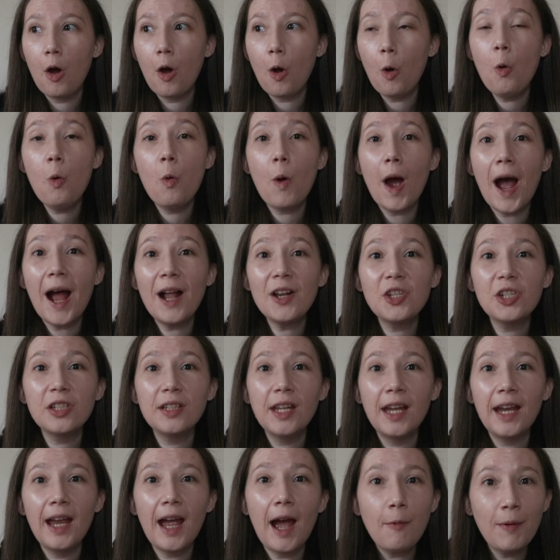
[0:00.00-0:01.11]
Oh,
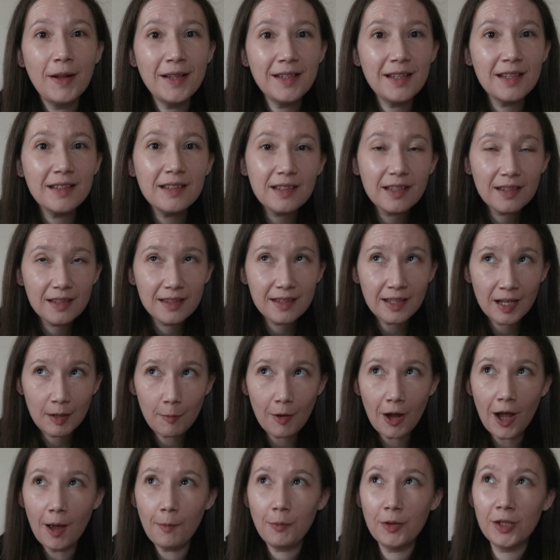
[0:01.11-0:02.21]
actually, I went to the
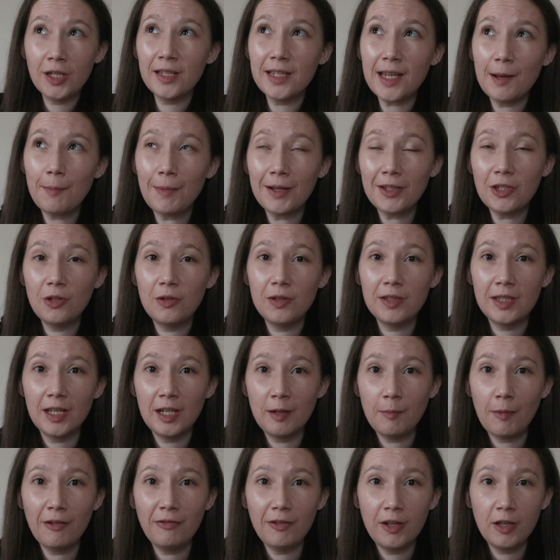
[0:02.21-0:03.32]
cinema. I'm going to say my 2
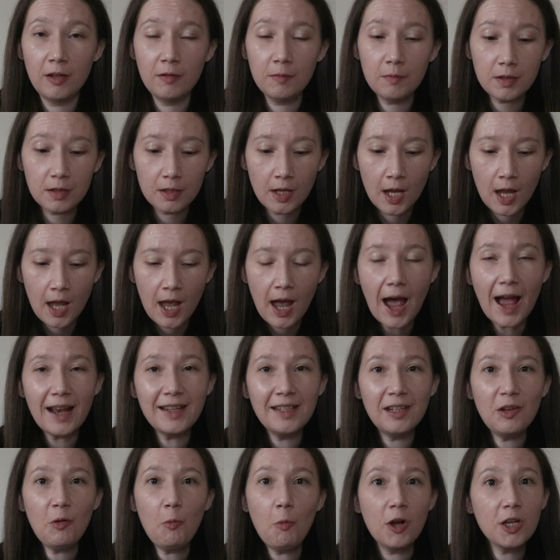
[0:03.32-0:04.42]
cinema films. I
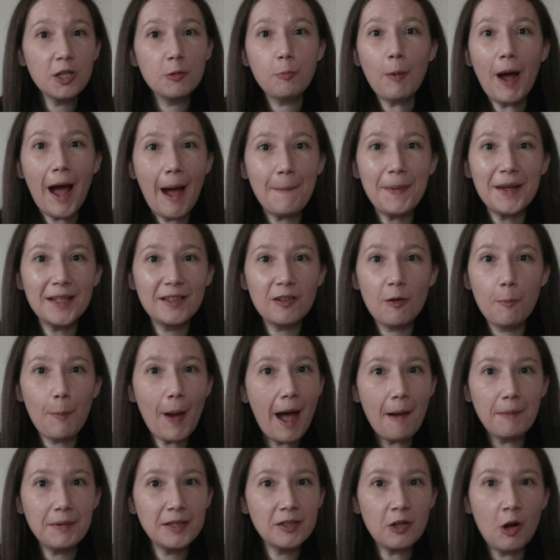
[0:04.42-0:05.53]
didn't watch Barbie, so
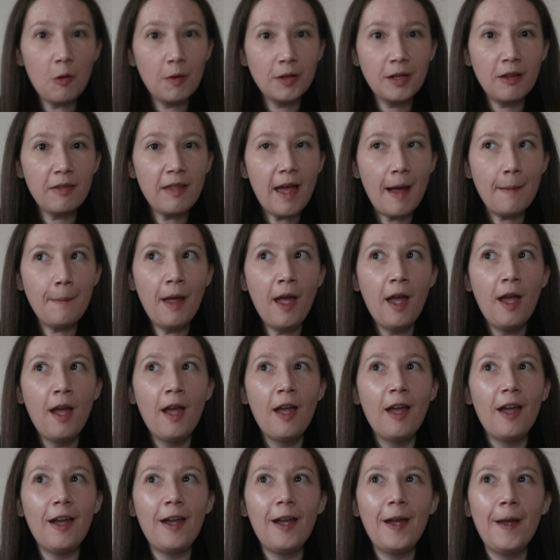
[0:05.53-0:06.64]
Barbie's not one of them.
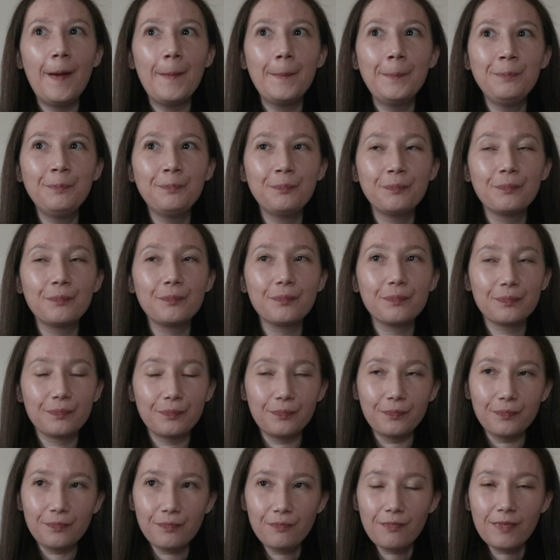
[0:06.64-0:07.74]

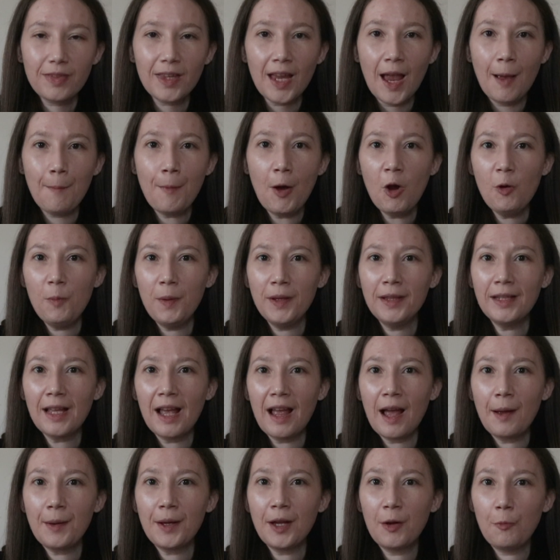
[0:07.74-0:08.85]
I'm hoping
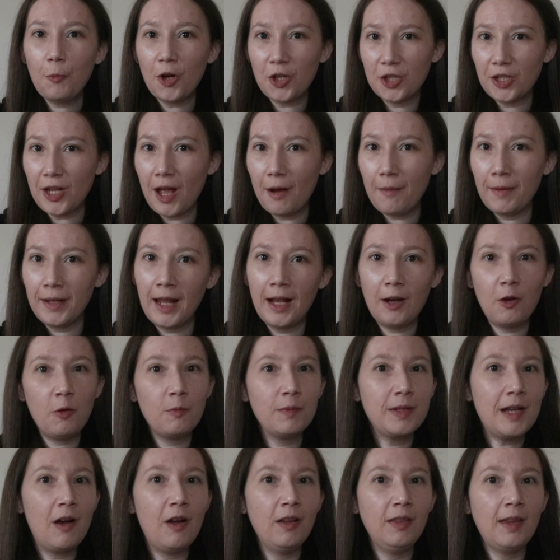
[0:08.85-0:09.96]
that I can watch that when that
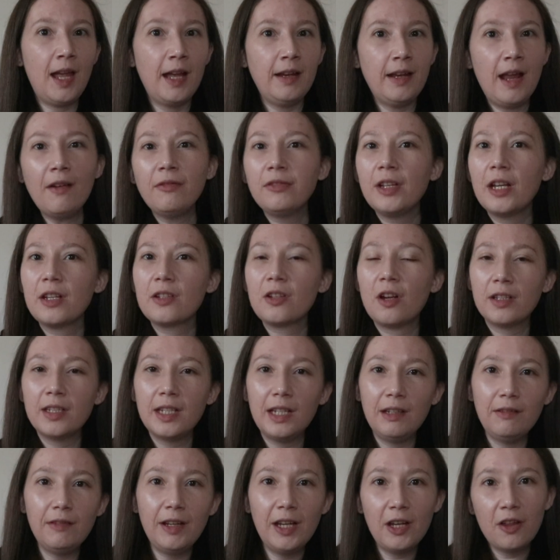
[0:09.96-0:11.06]
comes out on like Netflix or
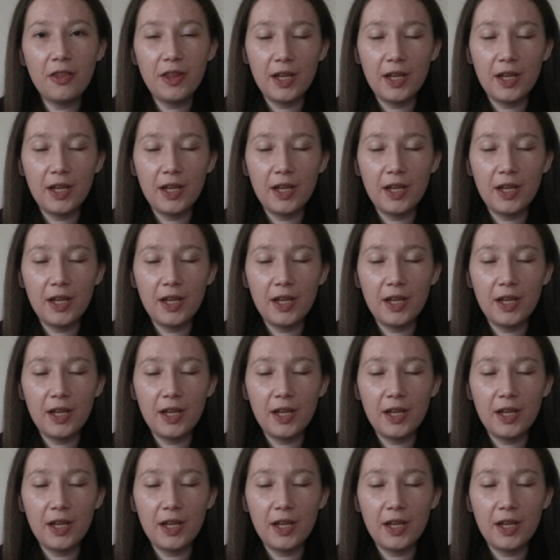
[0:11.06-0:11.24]
TV or